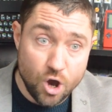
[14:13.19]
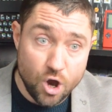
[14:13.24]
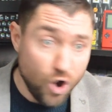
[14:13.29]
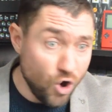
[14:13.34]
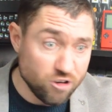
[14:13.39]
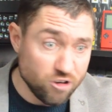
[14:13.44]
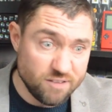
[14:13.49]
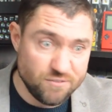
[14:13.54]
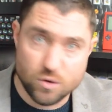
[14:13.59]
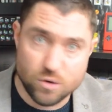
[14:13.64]

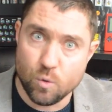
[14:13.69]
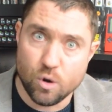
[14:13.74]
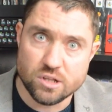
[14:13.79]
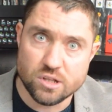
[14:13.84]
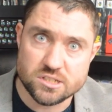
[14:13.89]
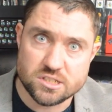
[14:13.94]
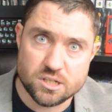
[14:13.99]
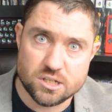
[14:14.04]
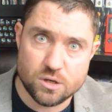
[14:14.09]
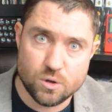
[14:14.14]
Or if you
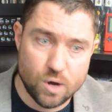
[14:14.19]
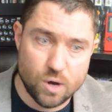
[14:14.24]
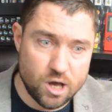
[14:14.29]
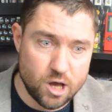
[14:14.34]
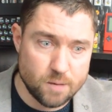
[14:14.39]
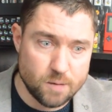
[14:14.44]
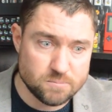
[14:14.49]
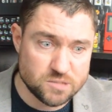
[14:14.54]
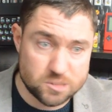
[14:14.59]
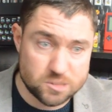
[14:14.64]
want
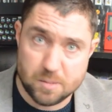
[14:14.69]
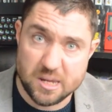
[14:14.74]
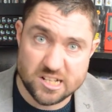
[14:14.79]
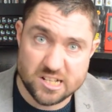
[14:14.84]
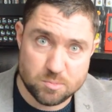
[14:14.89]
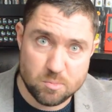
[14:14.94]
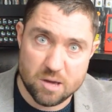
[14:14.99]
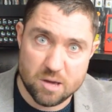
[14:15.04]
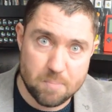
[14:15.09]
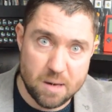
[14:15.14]
to speak
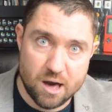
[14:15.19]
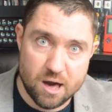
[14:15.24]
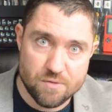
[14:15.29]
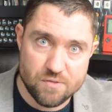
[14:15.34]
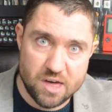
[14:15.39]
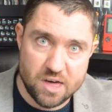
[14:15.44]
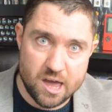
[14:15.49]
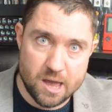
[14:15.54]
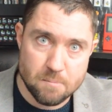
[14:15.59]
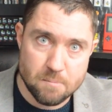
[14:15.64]
to me about
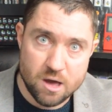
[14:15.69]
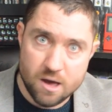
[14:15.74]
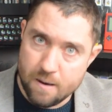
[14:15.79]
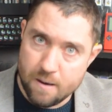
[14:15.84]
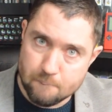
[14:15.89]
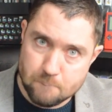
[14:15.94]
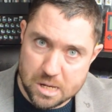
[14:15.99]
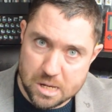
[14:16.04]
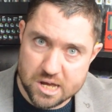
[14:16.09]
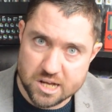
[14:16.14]
them
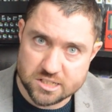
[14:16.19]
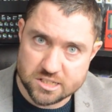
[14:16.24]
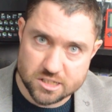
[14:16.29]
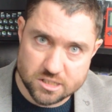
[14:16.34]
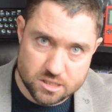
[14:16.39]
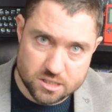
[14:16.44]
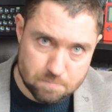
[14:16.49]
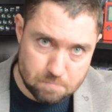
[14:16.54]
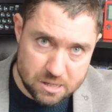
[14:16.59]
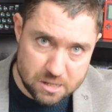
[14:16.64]

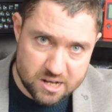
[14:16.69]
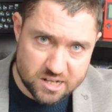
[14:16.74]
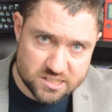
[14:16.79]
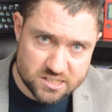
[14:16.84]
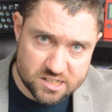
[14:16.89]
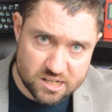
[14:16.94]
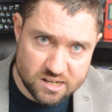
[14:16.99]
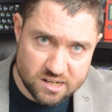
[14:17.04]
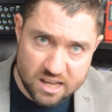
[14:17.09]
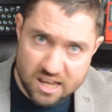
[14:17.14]
person to
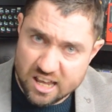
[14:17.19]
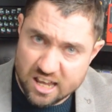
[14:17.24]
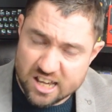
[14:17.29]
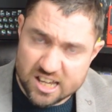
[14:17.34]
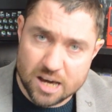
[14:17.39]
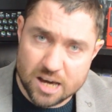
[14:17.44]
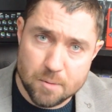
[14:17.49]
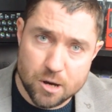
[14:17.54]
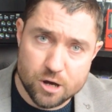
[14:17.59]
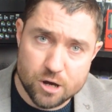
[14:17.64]
person,
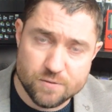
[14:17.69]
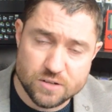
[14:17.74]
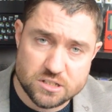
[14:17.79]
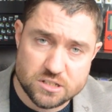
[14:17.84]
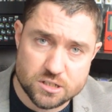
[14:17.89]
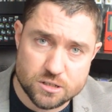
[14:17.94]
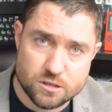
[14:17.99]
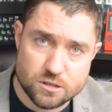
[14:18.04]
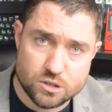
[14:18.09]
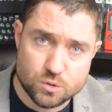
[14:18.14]
come over
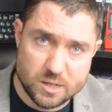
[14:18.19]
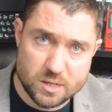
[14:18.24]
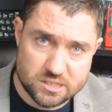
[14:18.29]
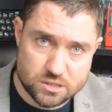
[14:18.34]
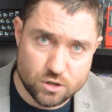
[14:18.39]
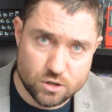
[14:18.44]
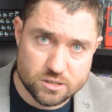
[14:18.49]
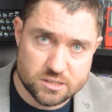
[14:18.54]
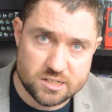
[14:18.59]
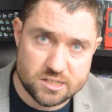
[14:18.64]
to
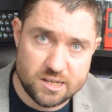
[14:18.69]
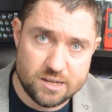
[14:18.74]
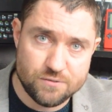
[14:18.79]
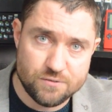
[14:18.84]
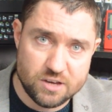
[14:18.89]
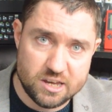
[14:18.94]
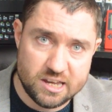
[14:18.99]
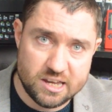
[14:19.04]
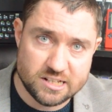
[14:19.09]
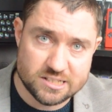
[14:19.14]

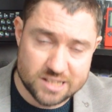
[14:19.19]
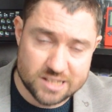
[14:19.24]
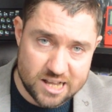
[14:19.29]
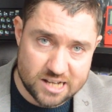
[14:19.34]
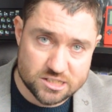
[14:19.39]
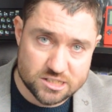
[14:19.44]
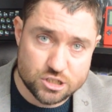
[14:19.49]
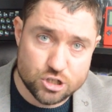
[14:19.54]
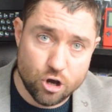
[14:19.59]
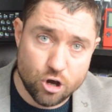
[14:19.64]

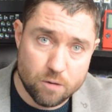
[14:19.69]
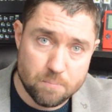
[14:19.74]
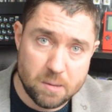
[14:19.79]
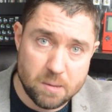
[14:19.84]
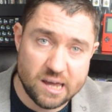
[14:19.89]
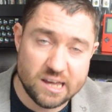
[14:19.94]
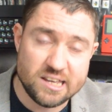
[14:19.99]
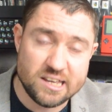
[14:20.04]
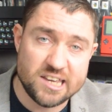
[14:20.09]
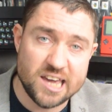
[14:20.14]

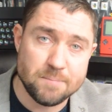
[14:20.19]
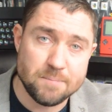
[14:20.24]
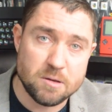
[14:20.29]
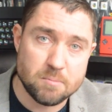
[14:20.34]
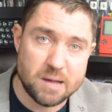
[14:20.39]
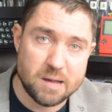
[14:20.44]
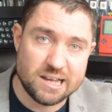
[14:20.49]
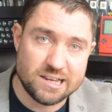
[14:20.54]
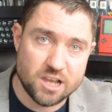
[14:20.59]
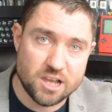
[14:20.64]

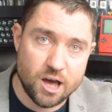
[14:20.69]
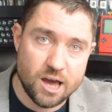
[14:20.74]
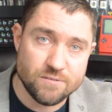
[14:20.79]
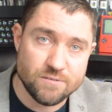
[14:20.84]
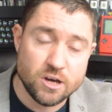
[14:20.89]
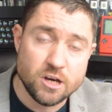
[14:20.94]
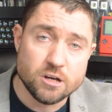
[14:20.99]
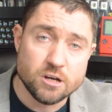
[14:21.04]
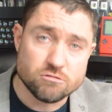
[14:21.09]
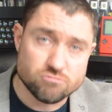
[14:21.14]
twitch.tv/TopHatGamingManLive
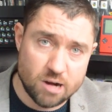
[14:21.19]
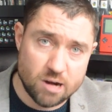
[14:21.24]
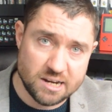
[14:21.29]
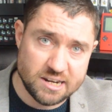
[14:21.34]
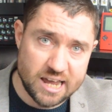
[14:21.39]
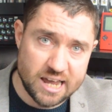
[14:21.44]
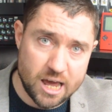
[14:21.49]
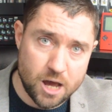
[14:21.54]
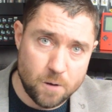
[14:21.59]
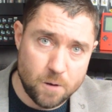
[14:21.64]
right
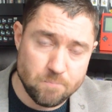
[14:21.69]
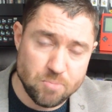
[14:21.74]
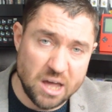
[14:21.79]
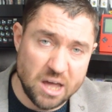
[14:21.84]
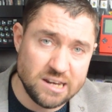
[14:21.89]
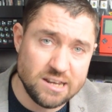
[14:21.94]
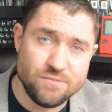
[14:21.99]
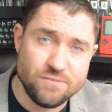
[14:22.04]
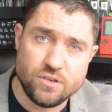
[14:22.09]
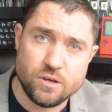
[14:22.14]
now.
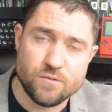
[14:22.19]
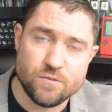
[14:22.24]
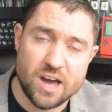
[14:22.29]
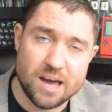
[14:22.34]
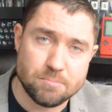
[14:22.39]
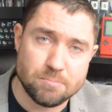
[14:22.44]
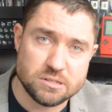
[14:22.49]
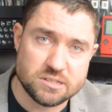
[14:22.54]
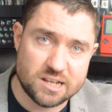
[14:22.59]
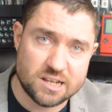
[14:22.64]
And if you've
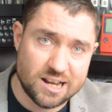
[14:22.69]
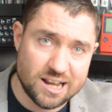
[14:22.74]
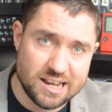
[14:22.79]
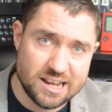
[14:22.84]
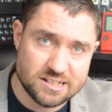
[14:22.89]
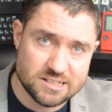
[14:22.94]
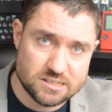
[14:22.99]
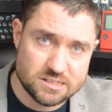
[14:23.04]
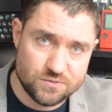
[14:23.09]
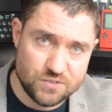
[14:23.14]
happened to
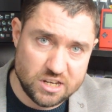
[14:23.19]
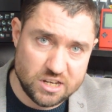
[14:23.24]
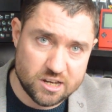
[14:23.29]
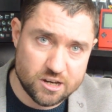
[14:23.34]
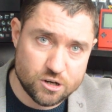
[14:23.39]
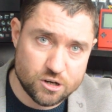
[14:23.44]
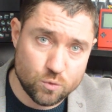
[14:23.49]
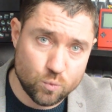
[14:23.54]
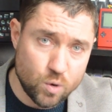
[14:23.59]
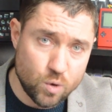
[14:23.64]
click this
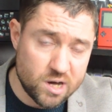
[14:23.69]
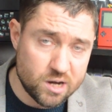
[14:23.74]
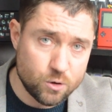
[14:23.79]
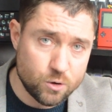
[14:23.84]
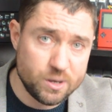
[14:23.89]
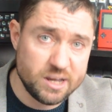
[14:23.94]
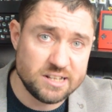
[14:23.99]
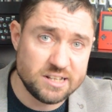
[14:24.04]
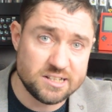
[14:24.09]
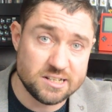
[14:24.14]
video
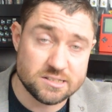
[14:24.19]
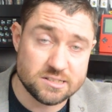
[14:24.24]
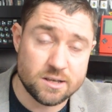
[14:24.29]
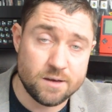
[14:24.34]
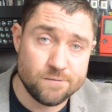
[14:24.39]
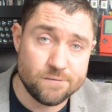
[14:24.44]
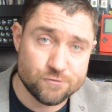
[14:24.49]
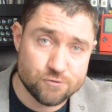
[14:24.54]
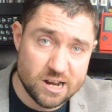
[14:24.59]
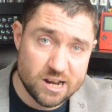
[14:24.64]
while it is
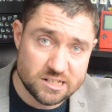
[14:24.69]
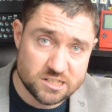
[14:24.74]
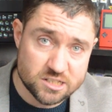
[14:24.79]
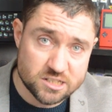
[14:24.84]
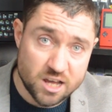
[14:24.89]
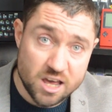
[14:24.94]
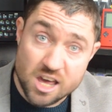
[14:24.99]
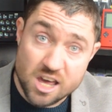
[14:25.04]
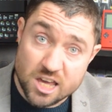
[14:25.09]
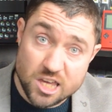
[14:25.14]

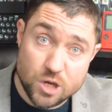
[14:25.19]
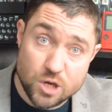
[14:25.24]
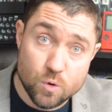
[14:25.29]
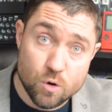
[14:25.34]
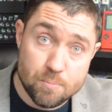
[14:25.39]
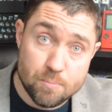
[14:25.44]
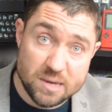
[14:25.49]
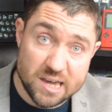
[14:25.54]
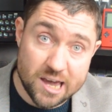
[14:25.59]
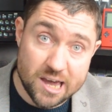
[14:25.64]
fresh, you
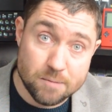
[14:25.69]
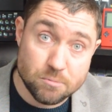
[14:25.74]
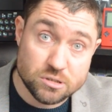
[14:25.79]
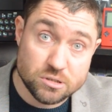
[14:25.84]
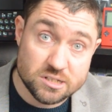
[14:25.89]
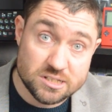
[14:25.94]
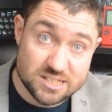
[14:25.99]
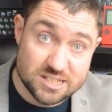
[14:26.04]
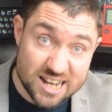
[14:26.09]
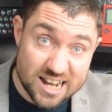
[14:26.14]
will be able
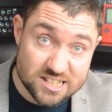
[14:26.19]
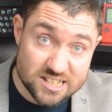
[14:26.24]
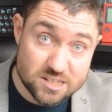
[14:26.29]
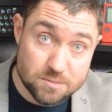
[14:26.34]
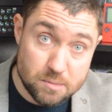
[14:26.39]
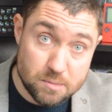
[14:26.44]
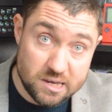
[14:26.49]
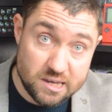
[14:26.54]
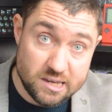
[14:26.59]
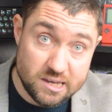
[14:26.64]
to chat to
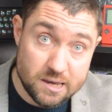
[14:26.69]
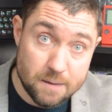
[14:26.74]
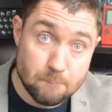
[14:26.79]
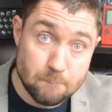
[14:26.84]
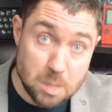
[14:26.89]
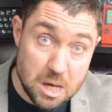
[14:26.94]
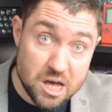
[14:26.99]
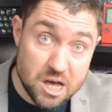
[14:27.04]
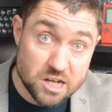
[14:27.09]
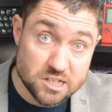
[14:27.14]
me
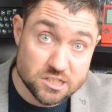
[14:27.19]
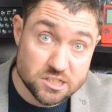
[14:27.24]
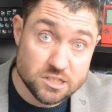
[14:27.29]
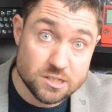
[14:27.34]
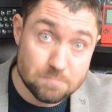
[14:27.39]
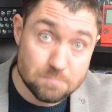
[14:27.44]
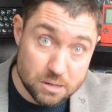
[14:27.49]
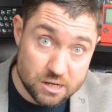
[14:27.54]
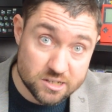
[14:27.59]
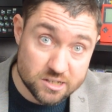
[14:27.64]
person
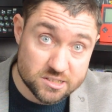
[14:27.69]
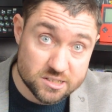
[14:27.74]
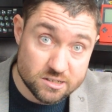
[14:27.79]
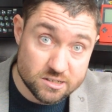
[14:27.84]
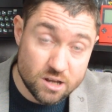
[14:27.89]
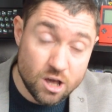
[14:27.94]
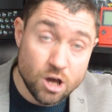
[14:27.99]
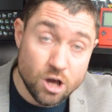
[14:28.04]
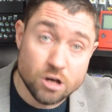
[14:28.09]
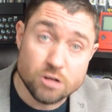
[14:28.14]
to
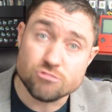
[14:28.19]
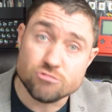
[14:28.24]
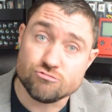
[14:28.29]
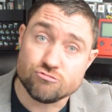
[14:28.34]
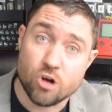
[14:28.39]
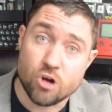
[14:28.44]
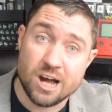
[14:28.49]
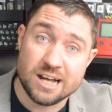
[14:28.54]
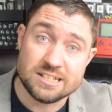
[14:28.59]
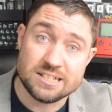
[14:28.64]
person
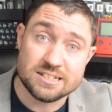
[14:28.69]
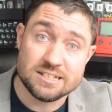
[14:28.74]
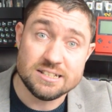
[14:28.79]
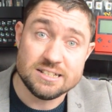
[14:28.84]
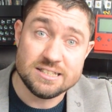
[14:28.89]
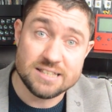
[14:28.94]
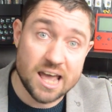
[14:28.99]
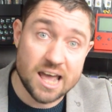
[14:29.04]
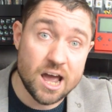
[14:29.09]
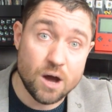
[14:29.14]
right
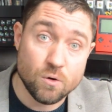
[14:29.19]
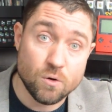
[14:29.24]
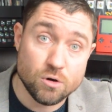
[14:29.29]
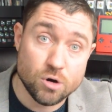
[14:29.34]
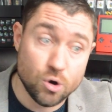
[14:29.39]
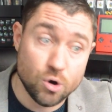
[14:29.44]
now.